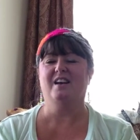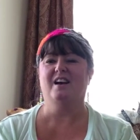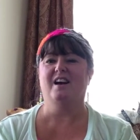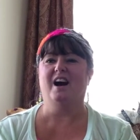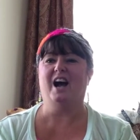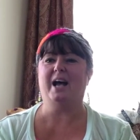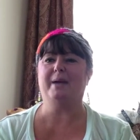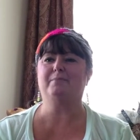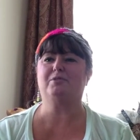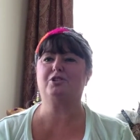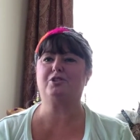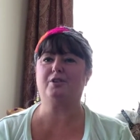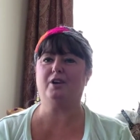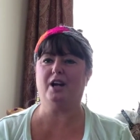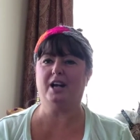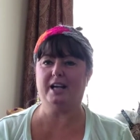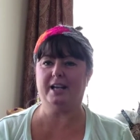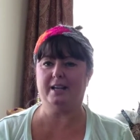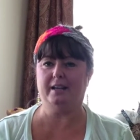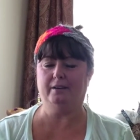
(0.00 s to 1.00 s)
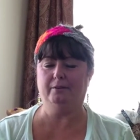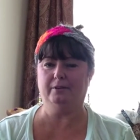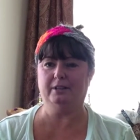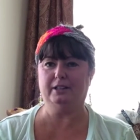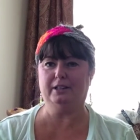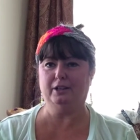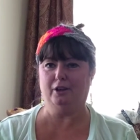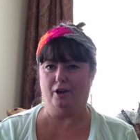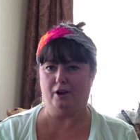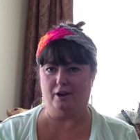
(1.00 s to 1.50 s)
I'm trying
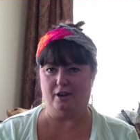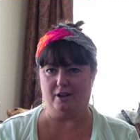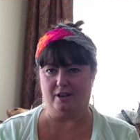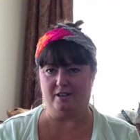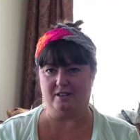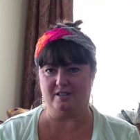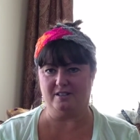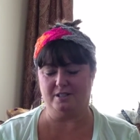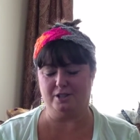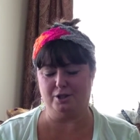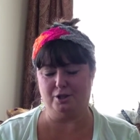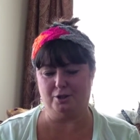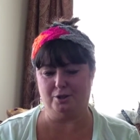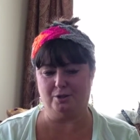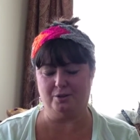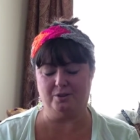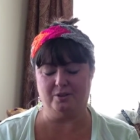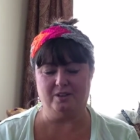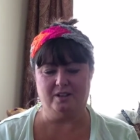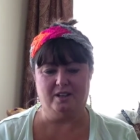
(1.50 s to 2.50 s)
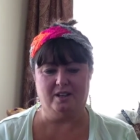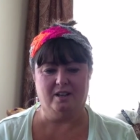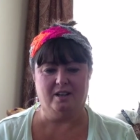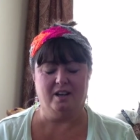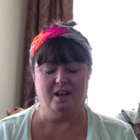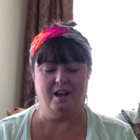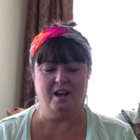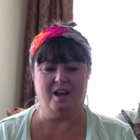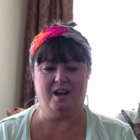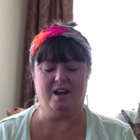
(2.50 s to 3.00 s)
really hard to,
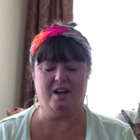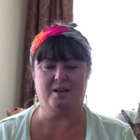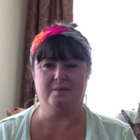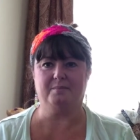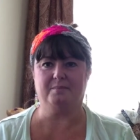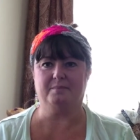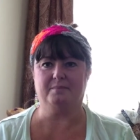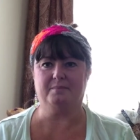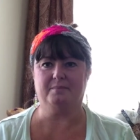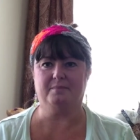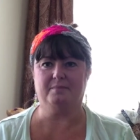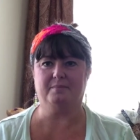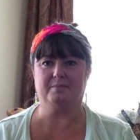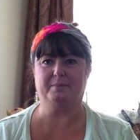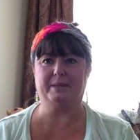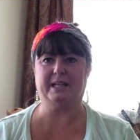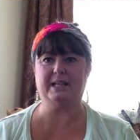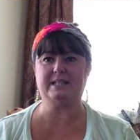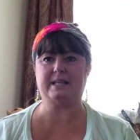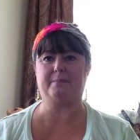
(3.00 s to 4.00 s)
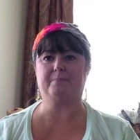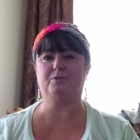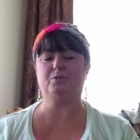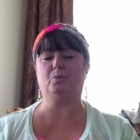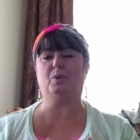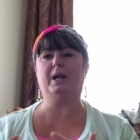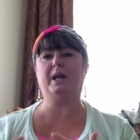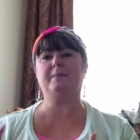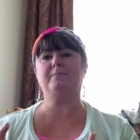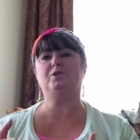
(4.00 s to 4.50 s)
um, because I'm
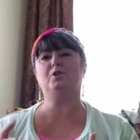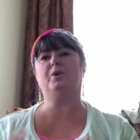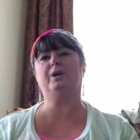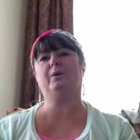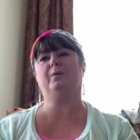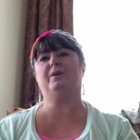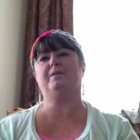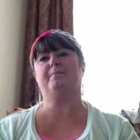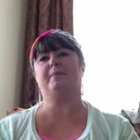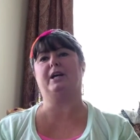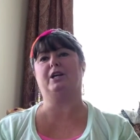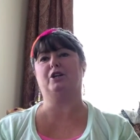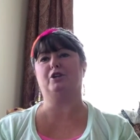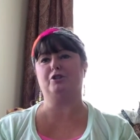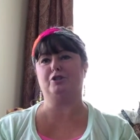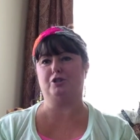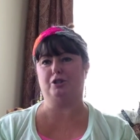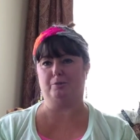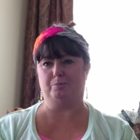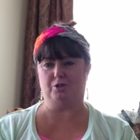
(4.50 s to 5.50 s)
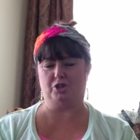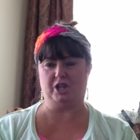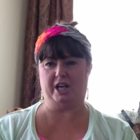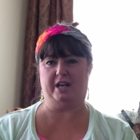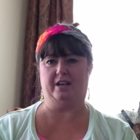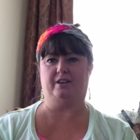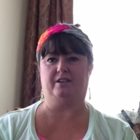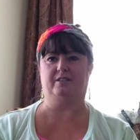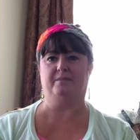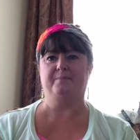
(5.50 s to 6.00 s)
what I'm doing with my YouTube
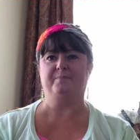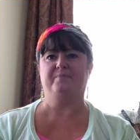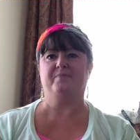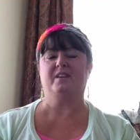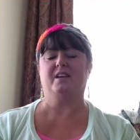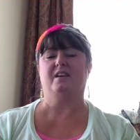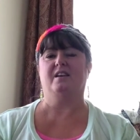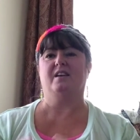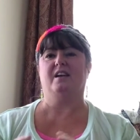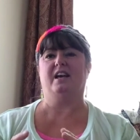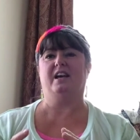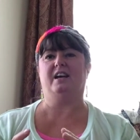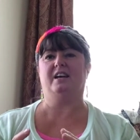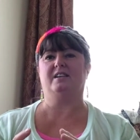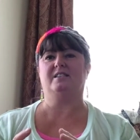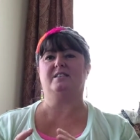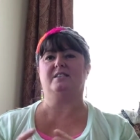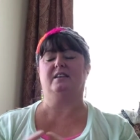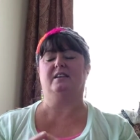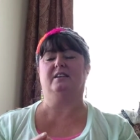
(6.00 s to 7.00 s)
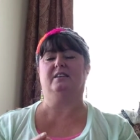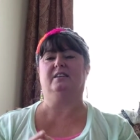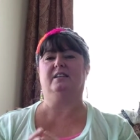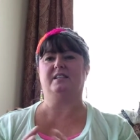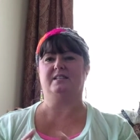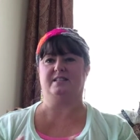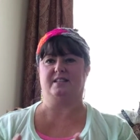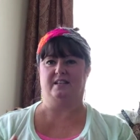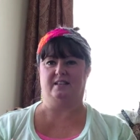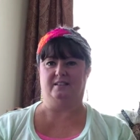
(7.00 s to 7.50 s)
channel is,
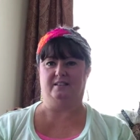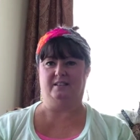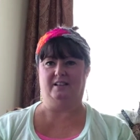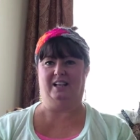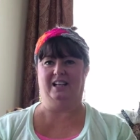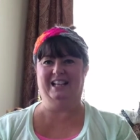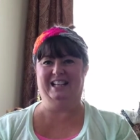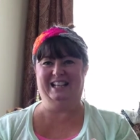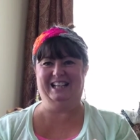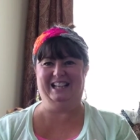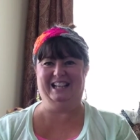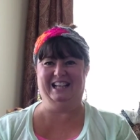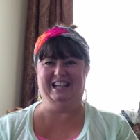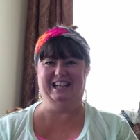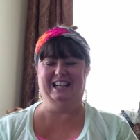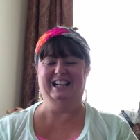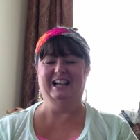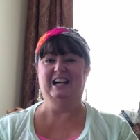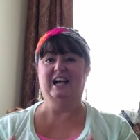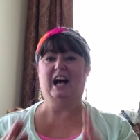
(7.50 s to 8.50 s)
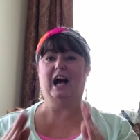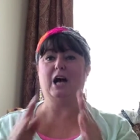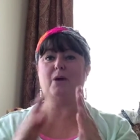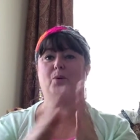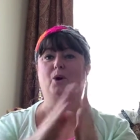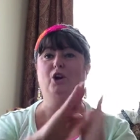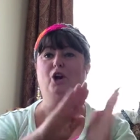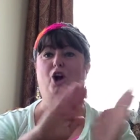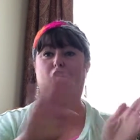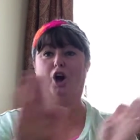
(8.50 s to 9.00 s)
listen, I
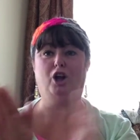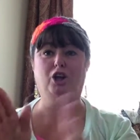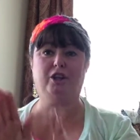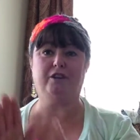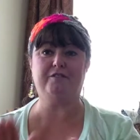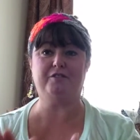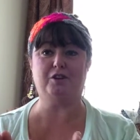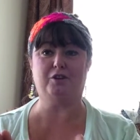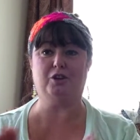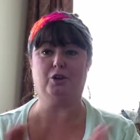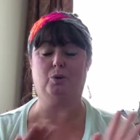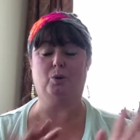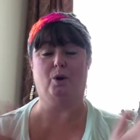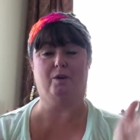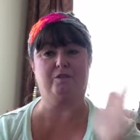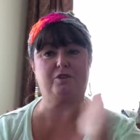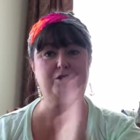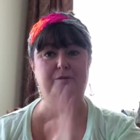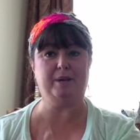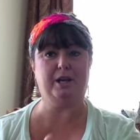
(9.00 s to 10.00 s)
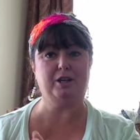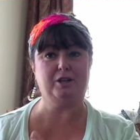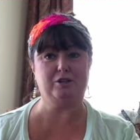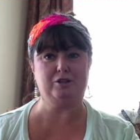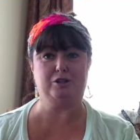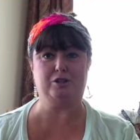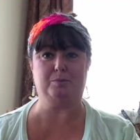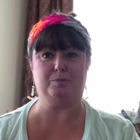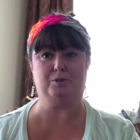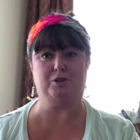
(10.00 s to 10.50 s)
want all of you to go over to my
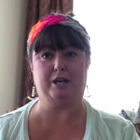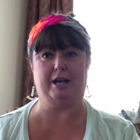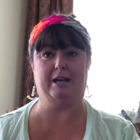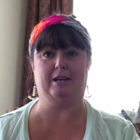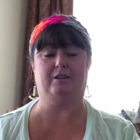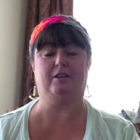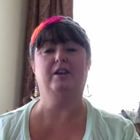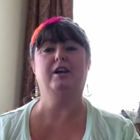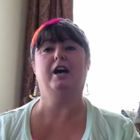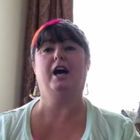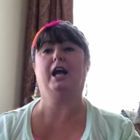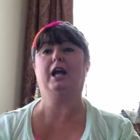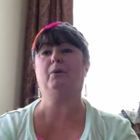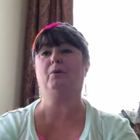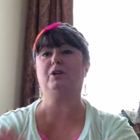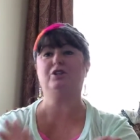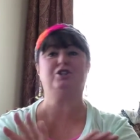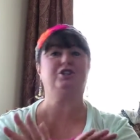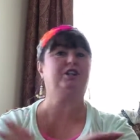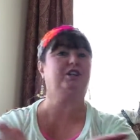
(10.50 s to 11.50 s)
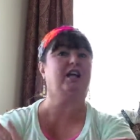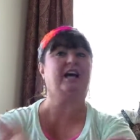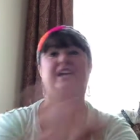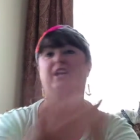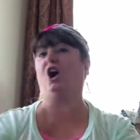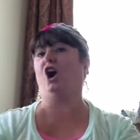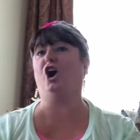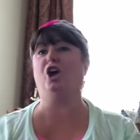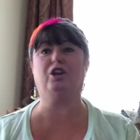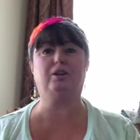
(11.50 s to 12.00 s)
YouTube channel, and I want you to like
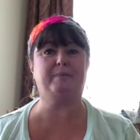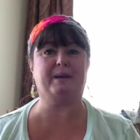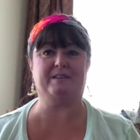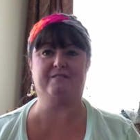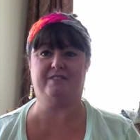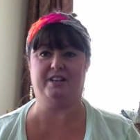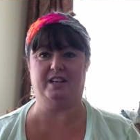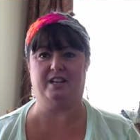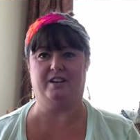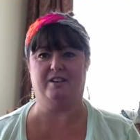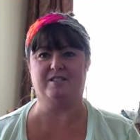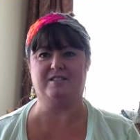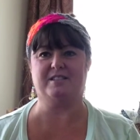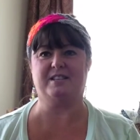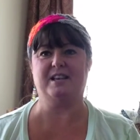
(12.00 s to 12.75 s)
all of my videos,